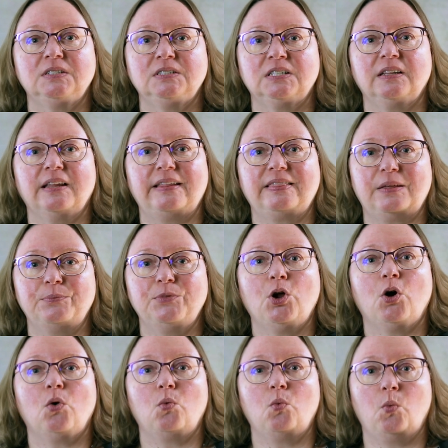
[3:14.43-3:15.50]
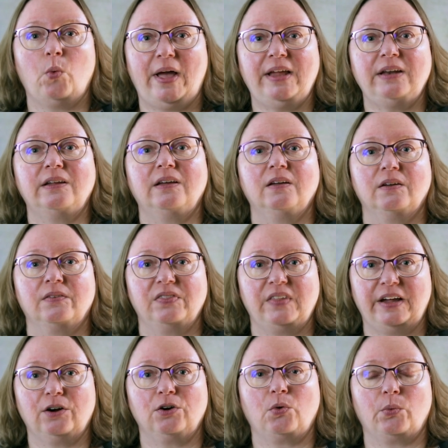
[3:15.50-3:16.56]
to let them know when
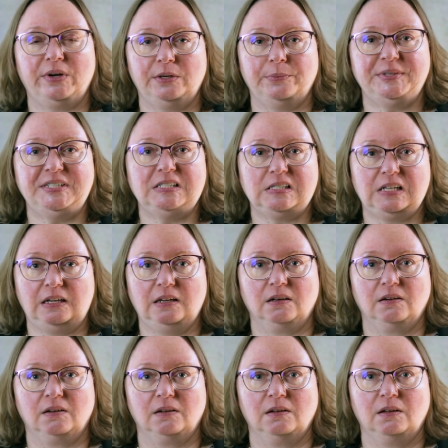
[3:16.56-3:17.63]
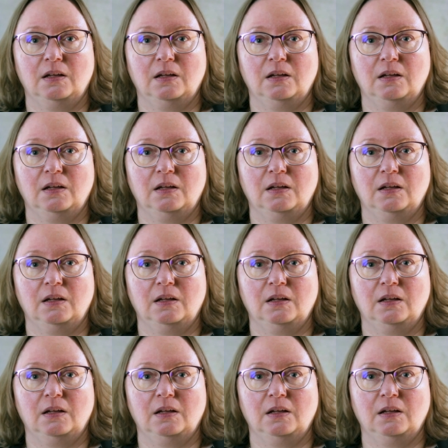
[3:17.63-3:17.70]
they are going to be seen.